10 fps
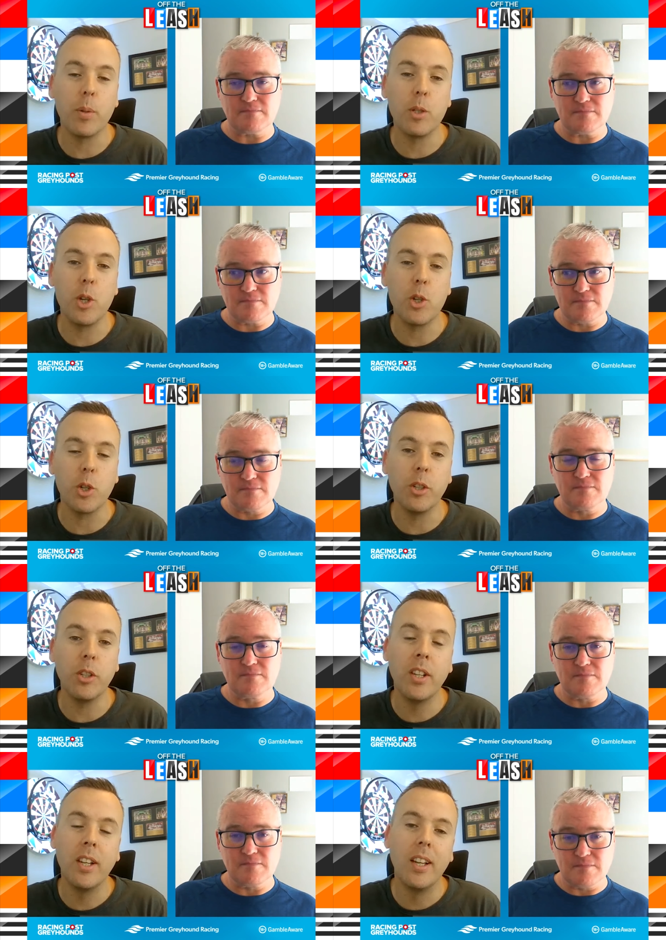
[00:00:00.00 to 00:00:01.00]

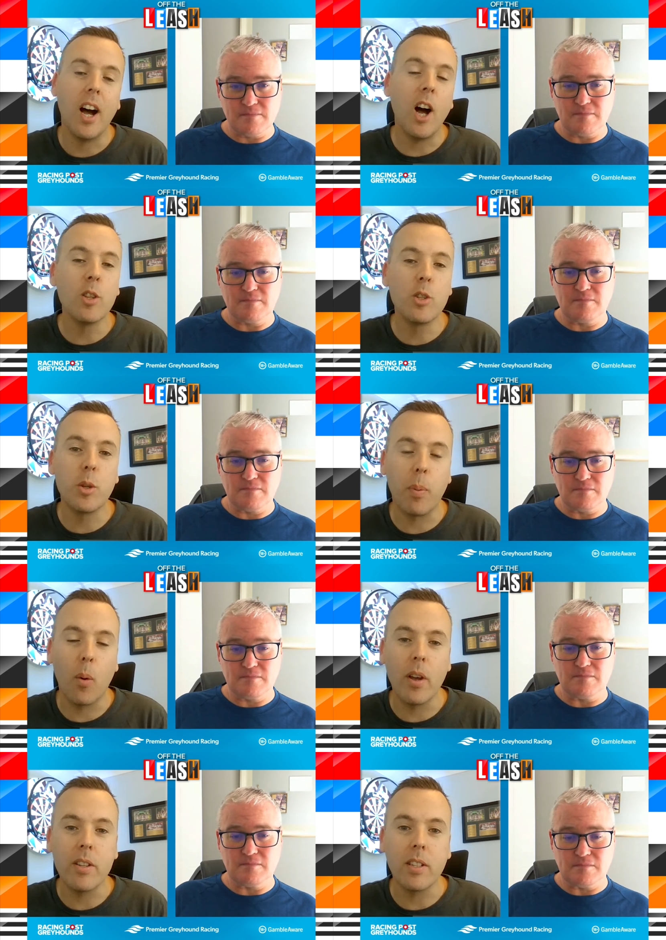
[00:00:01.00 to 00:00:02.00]
Speaker 1: competition,
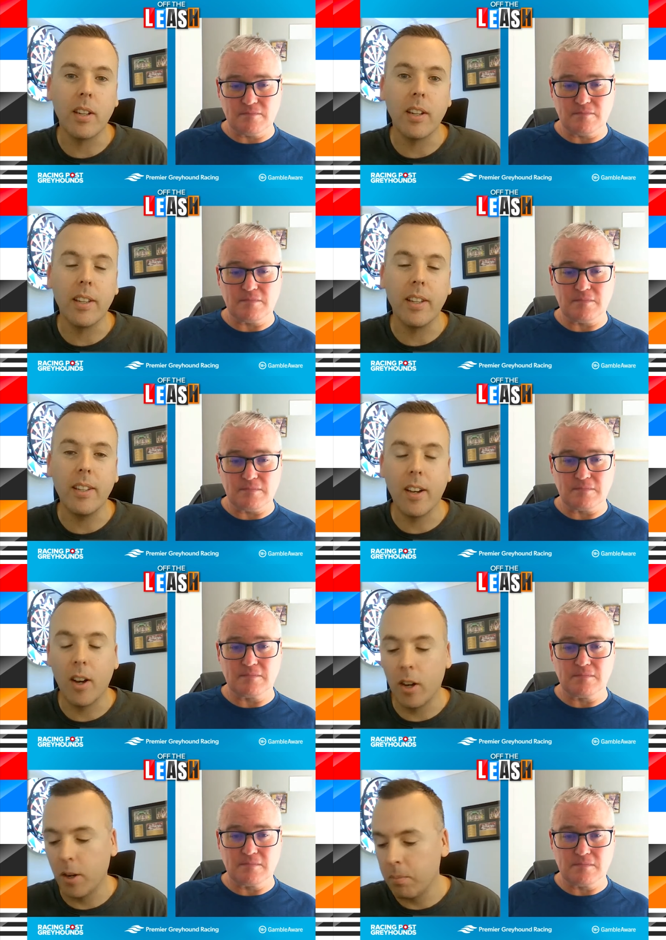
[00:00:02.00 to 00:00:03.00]
unsurprisingly,
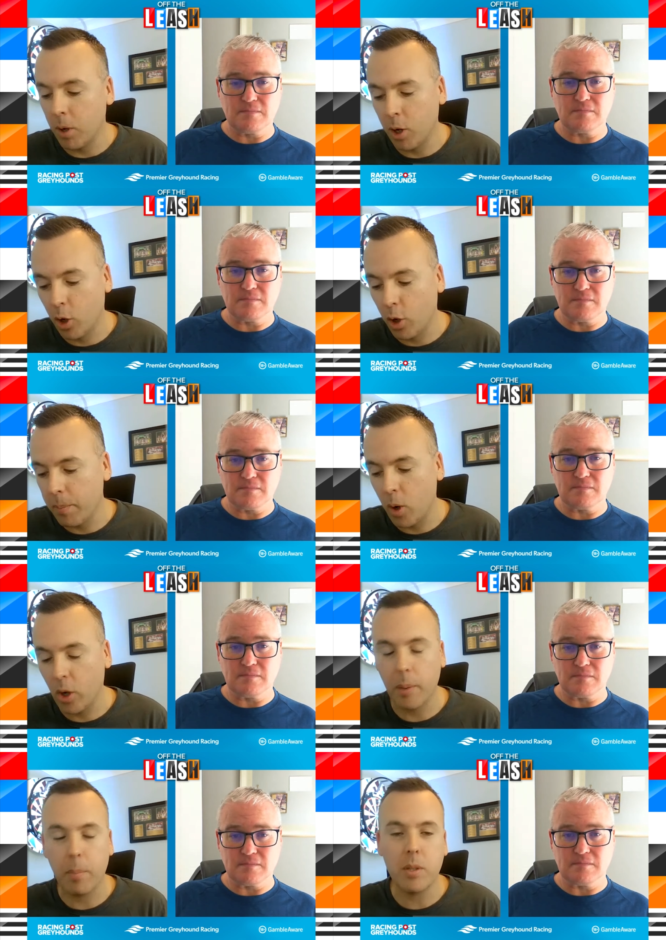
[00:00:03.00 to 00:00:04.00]
um, a lot of the
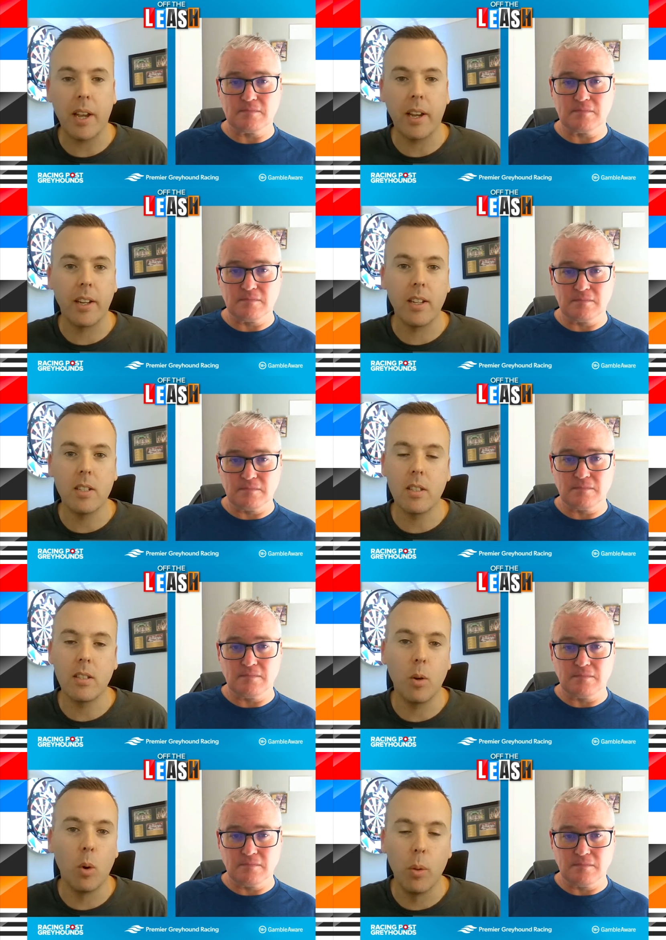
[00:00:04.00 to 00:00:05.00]
market
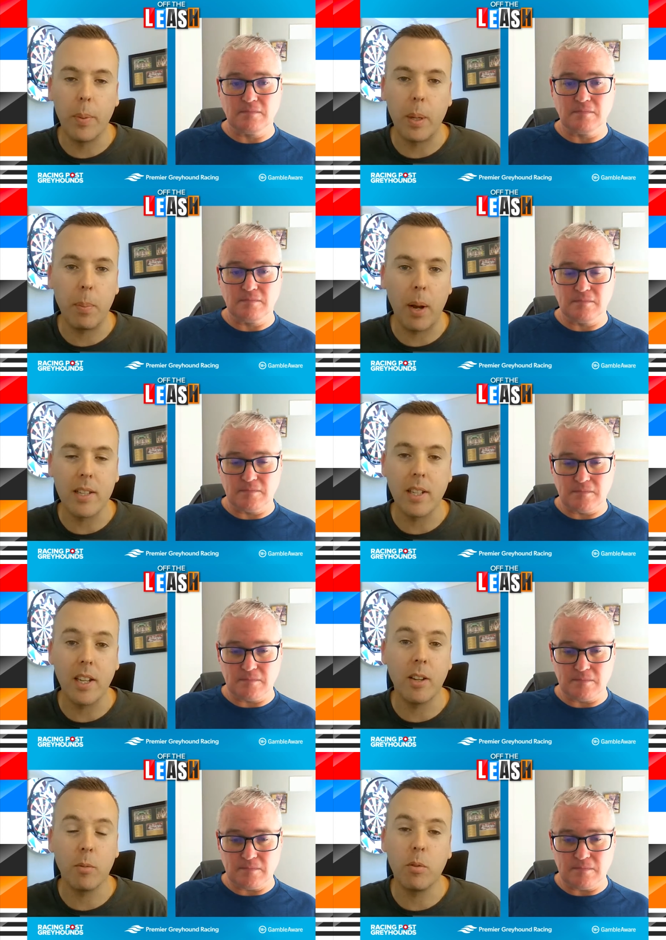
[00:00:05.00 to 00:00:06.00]
protagonists, all the big players
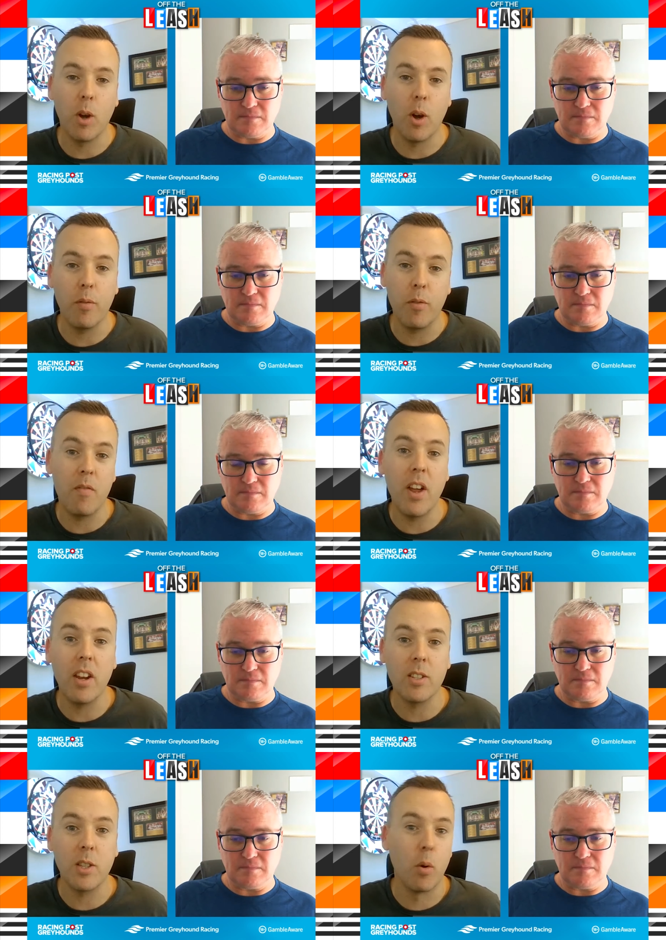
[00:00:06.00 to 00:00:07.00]
here, are, are front
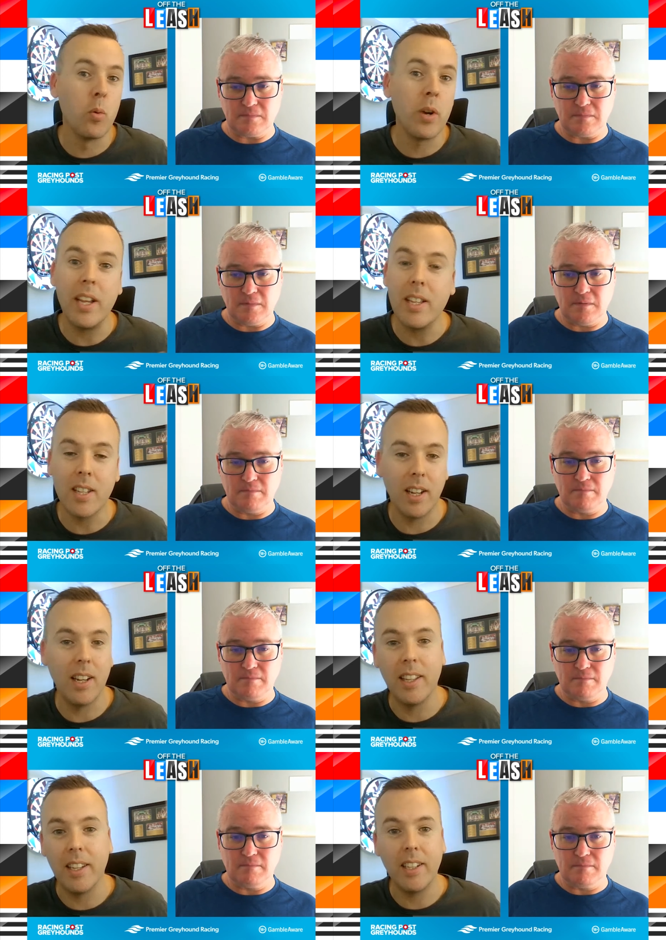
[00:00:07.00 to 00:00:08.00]
runners. They all need to
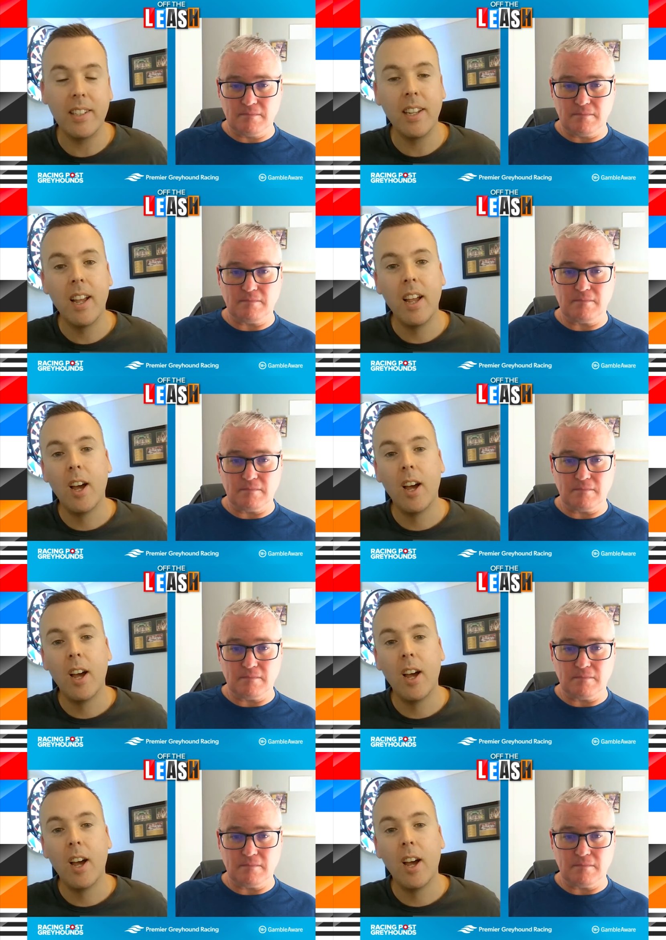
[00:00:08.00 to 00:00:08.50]
lead.